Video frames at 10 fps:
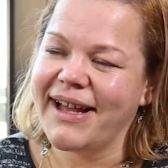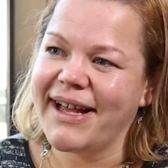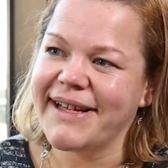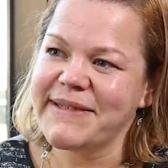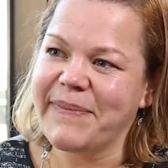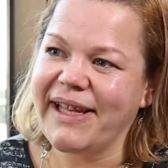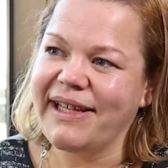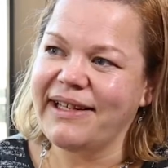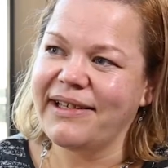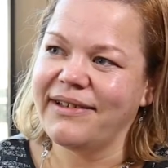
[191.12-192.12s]
has
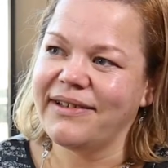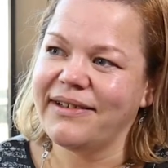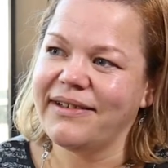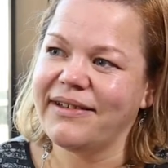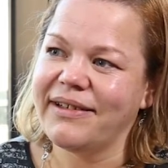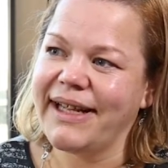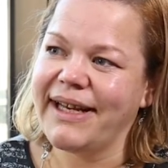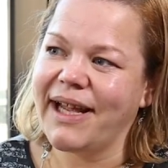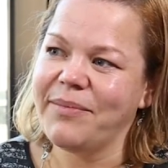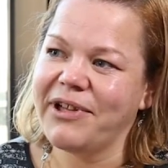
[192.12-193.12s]
been
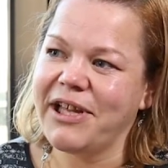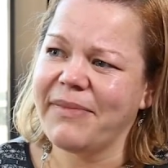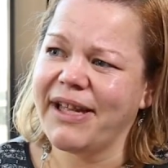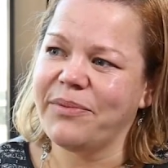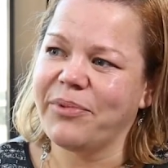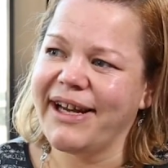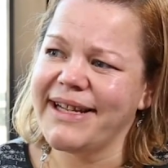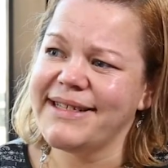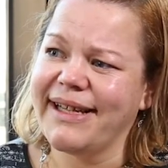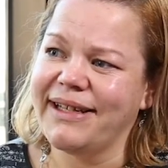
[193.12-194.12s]
enabling me to
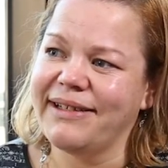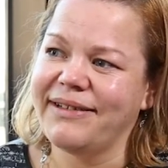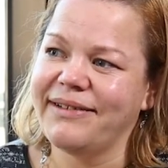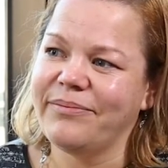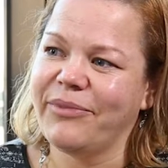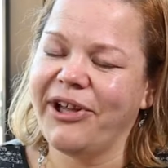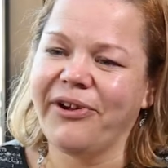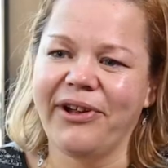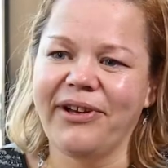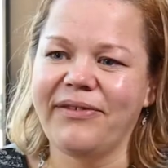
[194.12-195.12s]
break down my
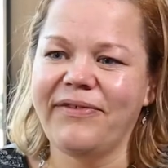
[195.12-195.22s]
own